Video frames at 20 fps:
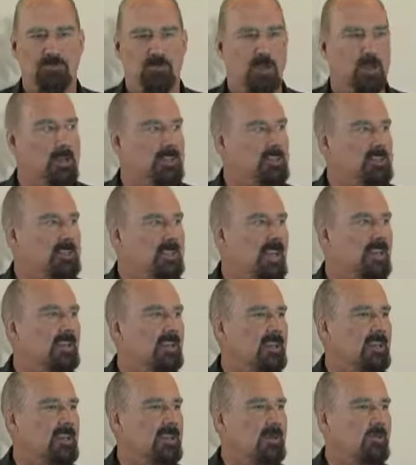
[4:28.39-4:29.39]
And
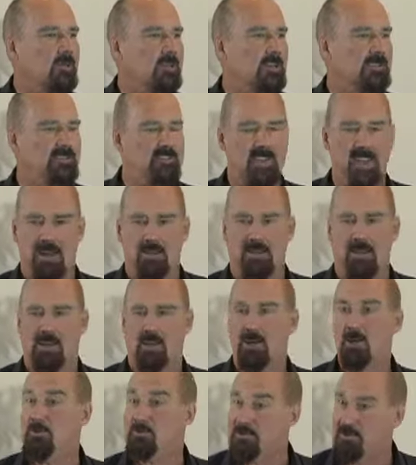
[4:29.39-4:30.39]
incidentally, the word fairy
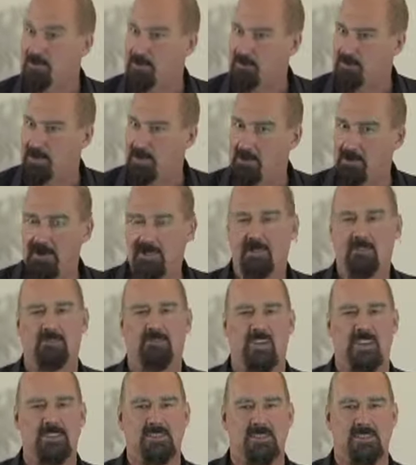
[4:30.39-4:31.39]
comes from the Greek
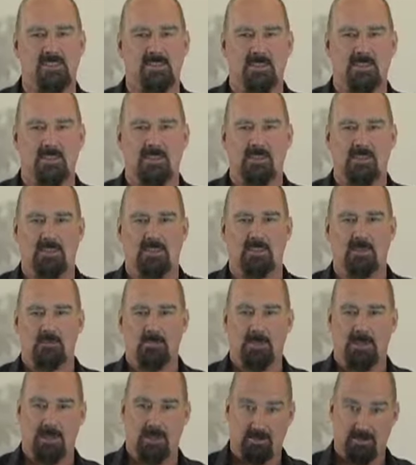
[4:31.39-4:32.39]
phata,
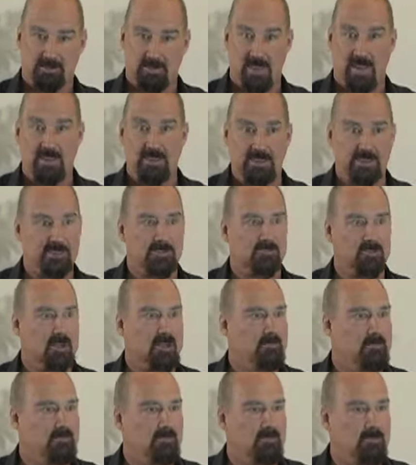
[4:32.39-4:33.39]
meaning fates,
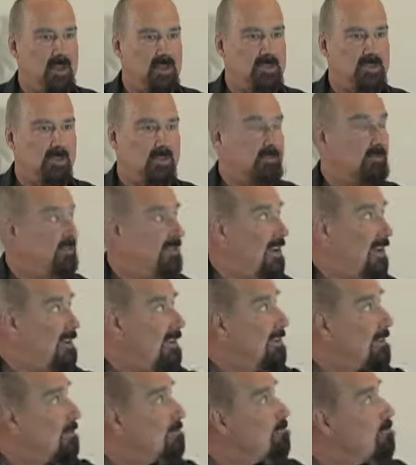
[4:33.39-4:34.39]
right? Magic and
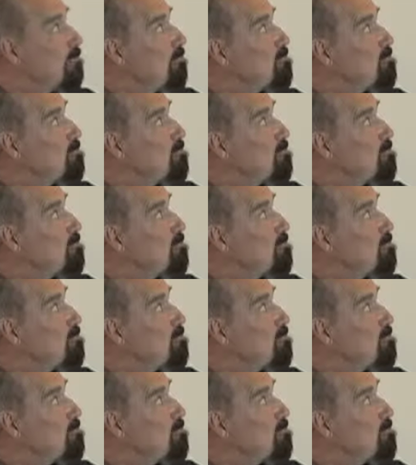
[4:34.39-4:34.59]
fates.